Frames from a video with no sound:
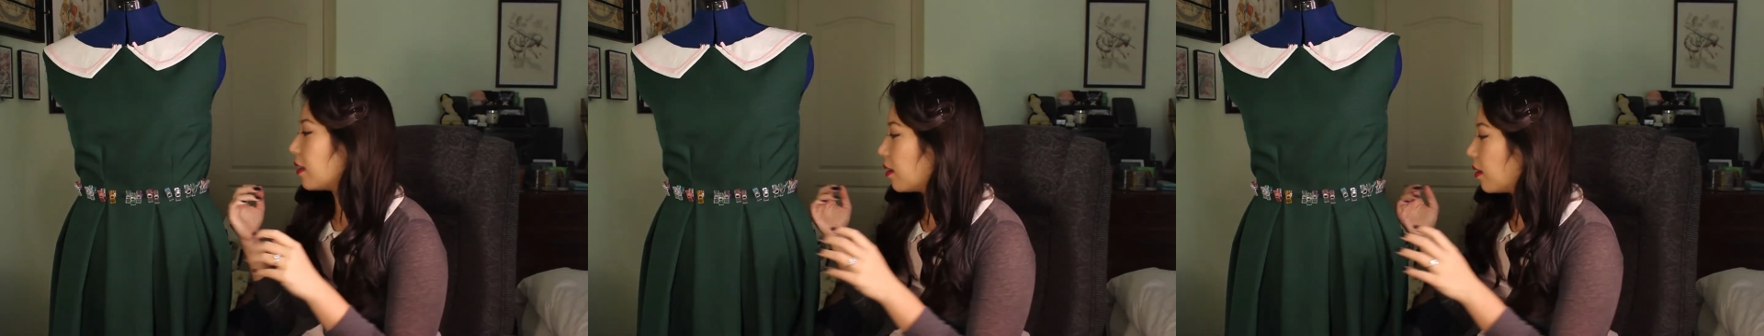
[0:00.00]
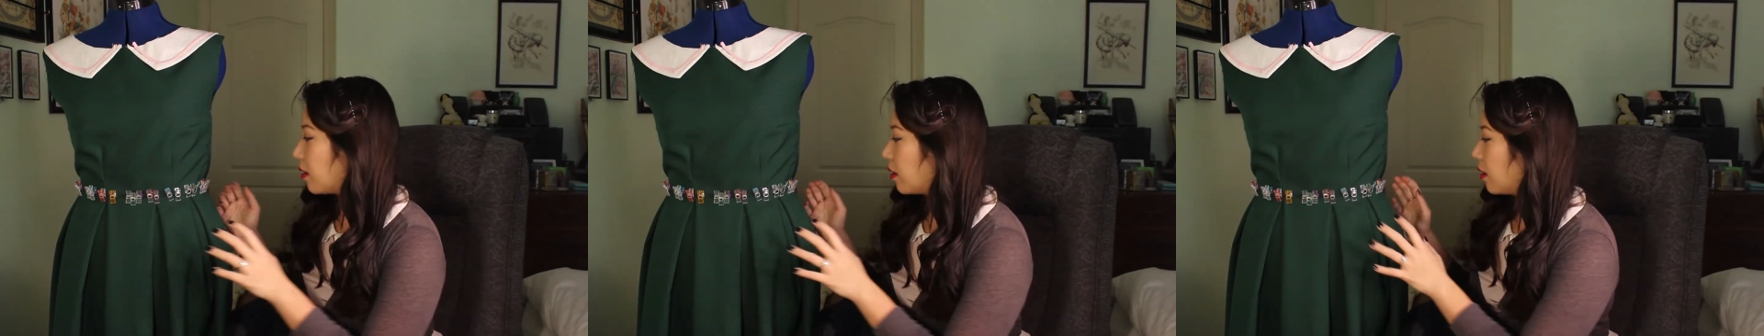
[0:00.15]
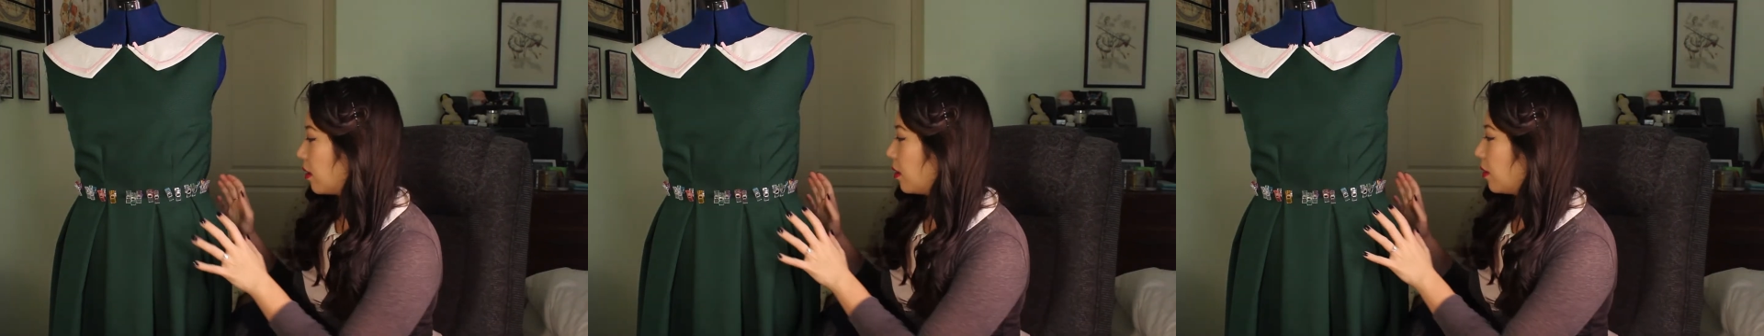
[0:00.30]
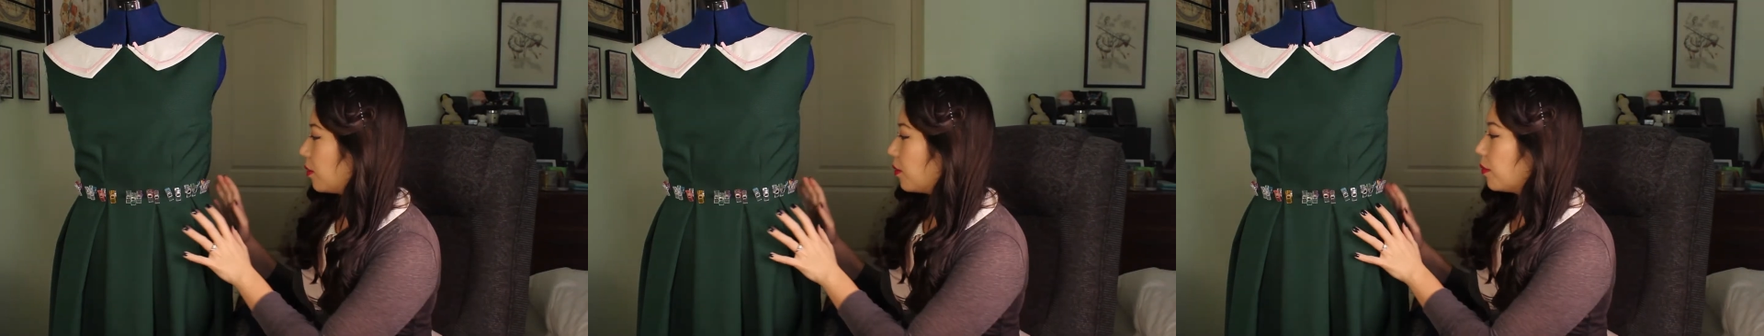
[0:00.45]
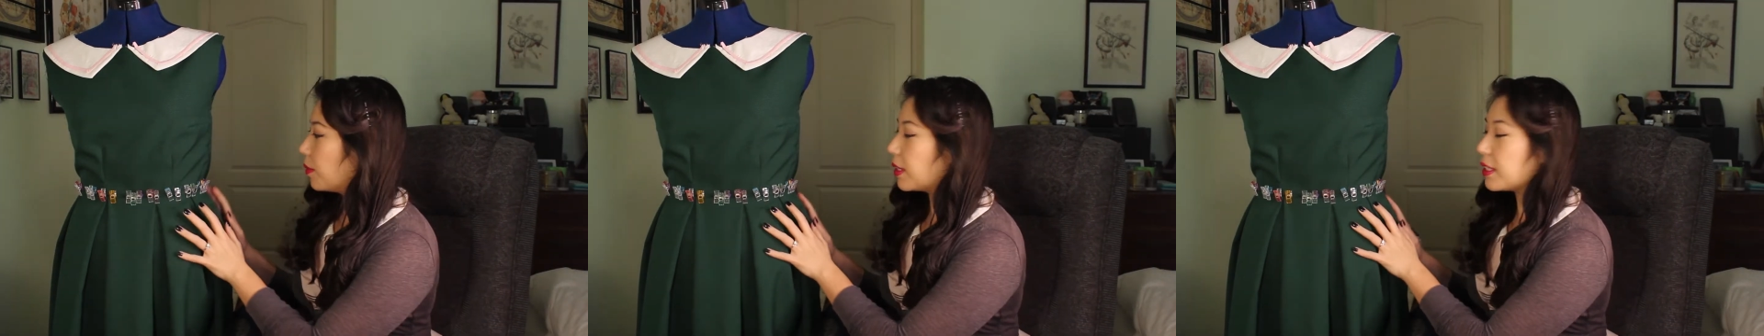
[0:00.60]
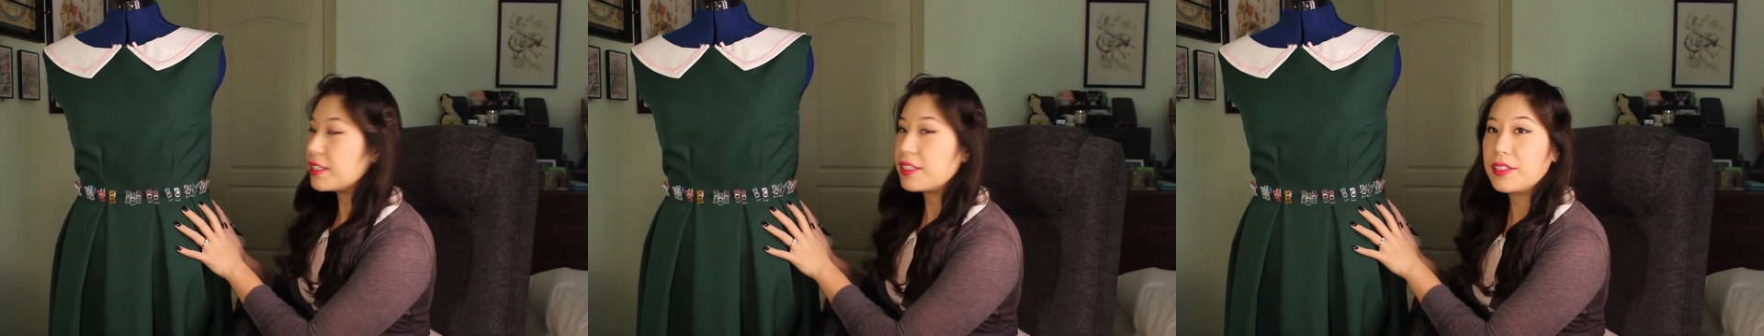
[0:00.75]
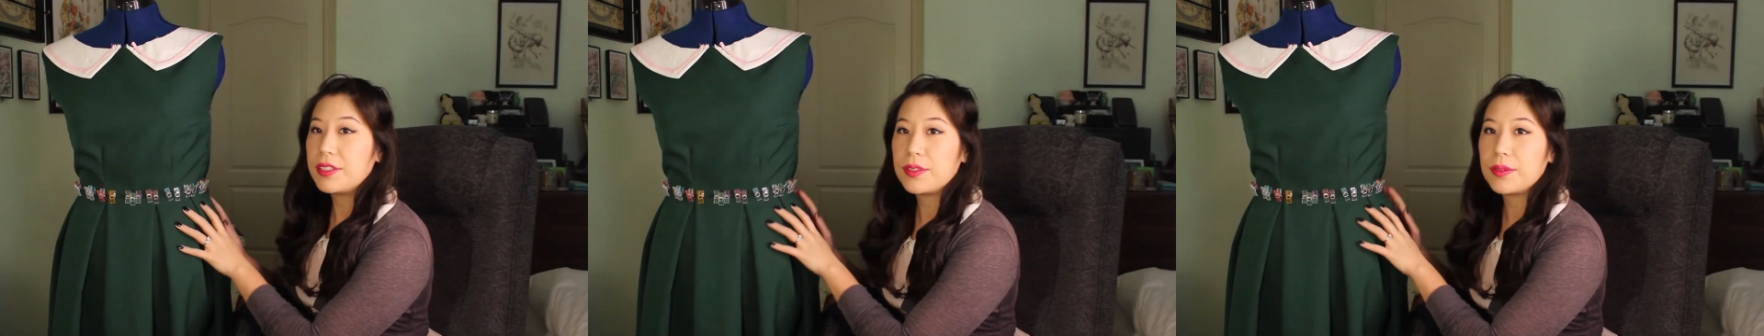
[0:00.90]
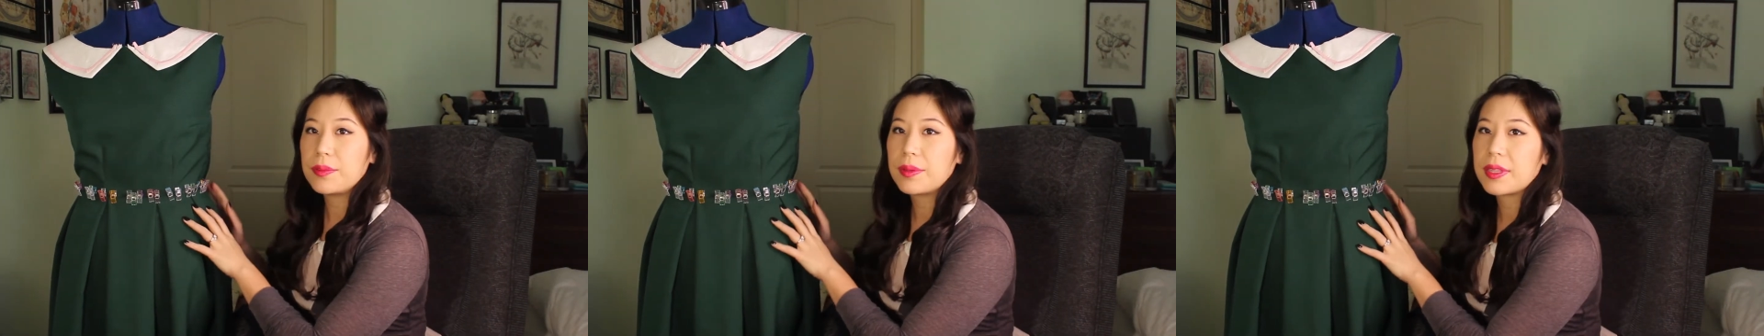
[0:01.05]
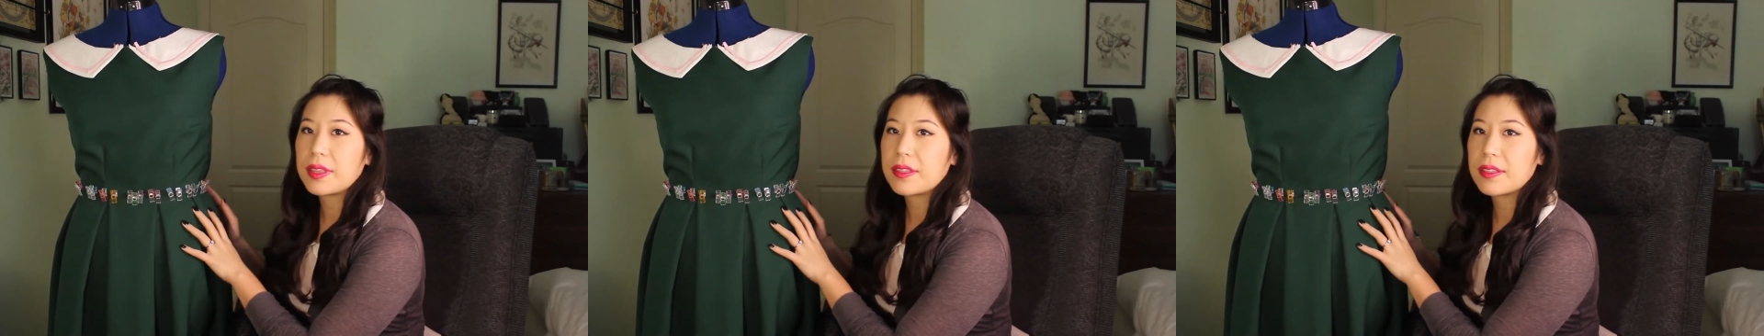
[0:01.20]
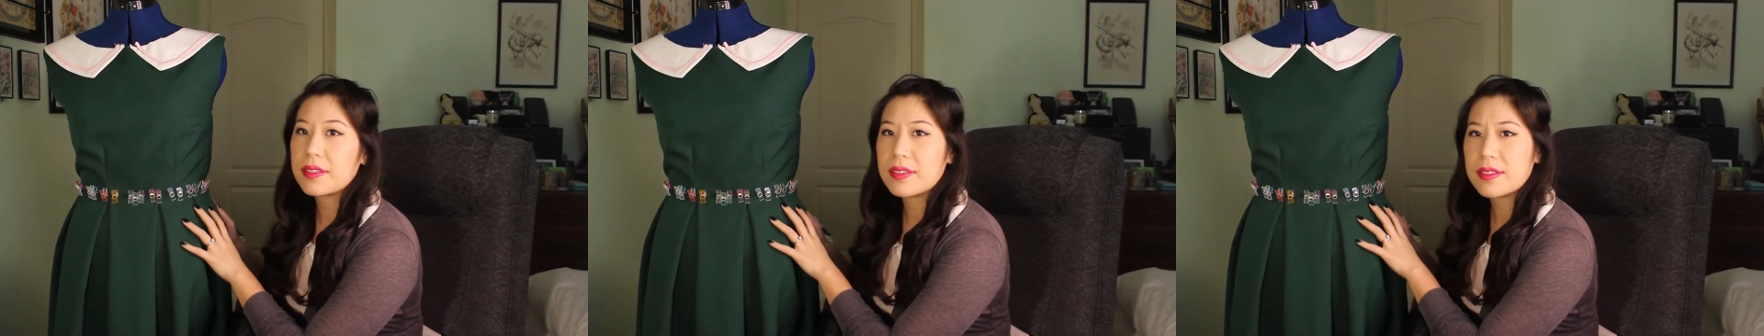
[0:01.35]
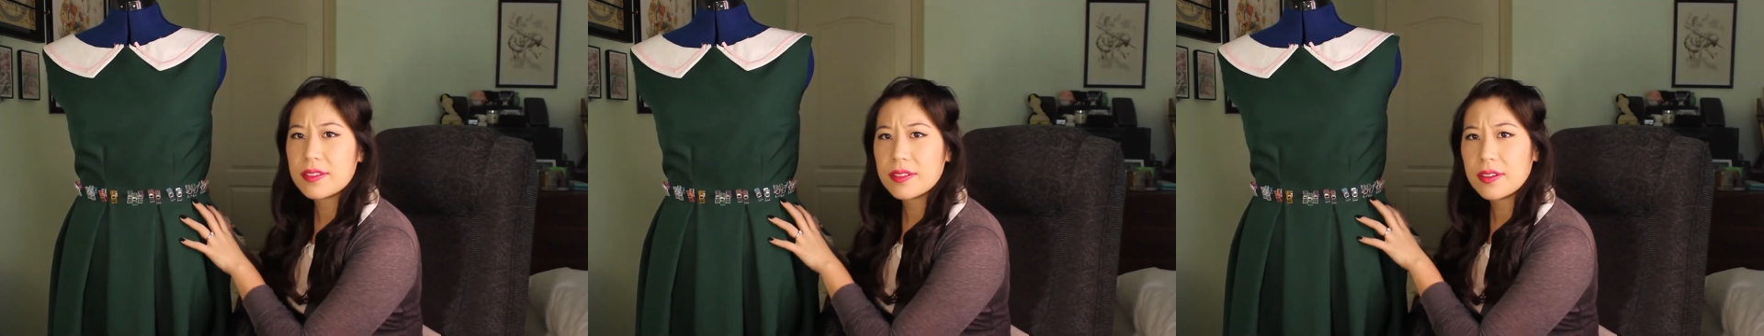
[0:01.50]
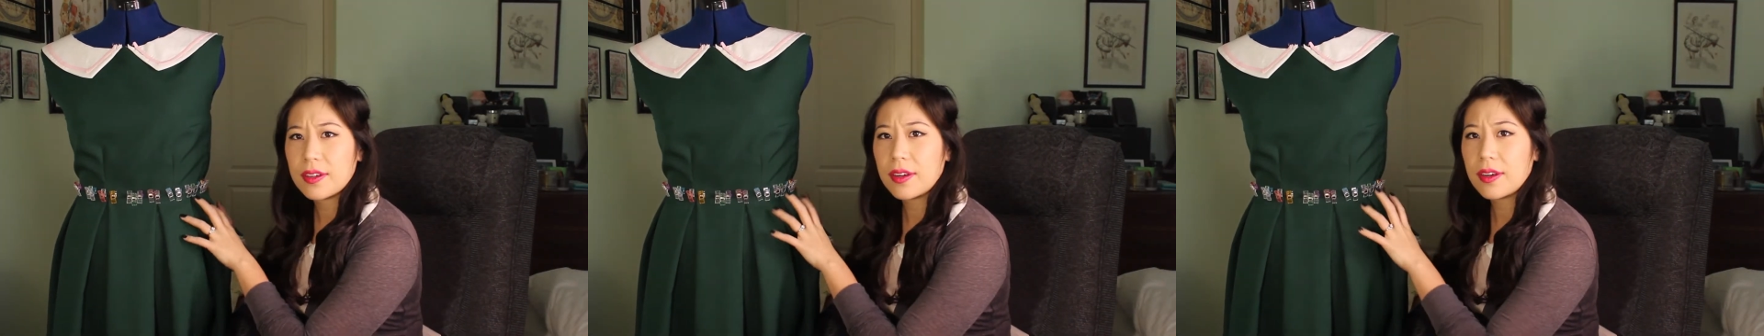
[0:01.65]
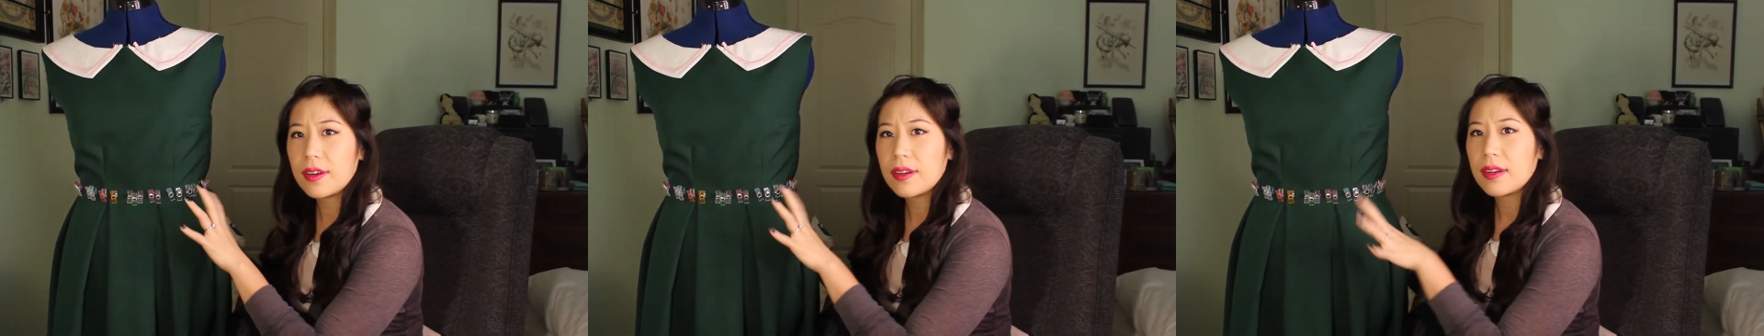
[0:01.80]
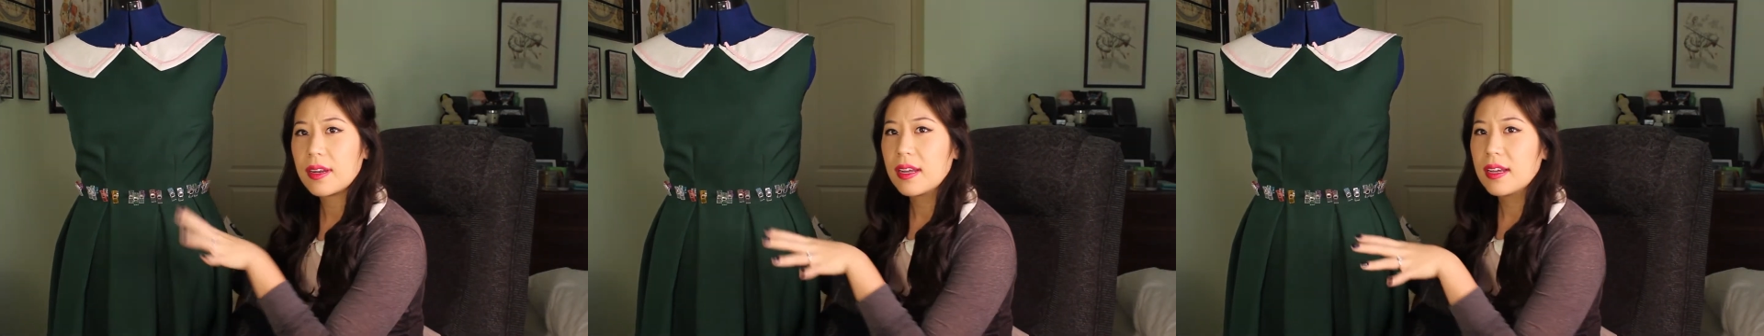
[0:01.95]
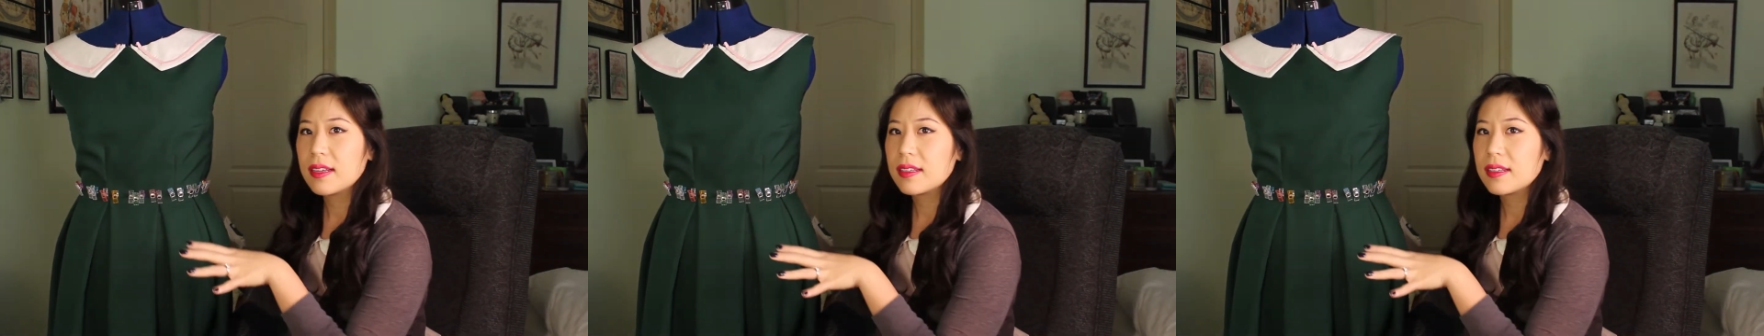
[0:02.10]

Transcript: on what to do with the skirt